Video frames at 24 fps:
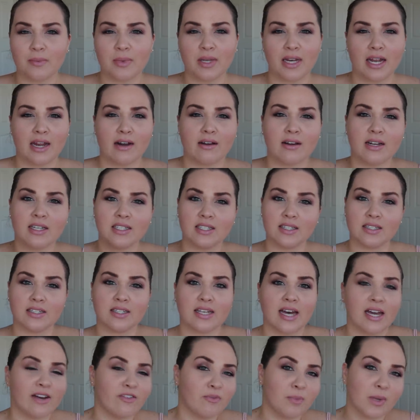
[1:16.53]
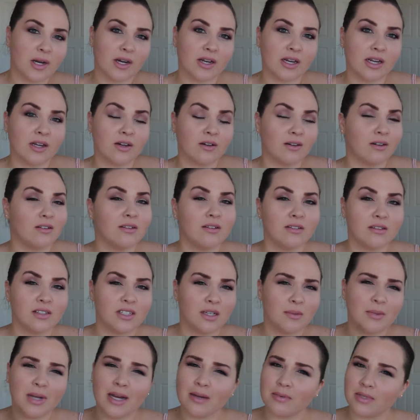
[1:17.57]
I mean, Aerie is inside of American Eagle.
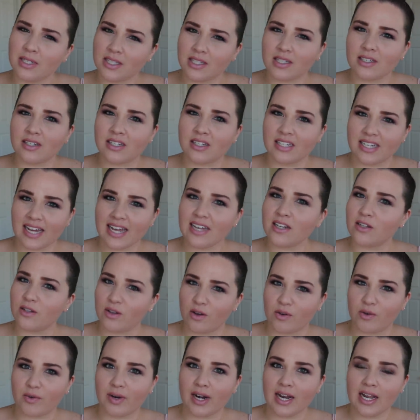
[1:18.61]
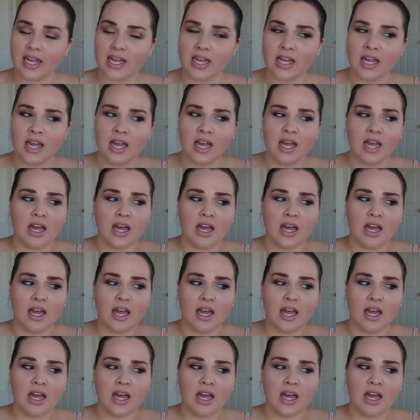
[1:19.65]
Sometimes it's a standalone, right?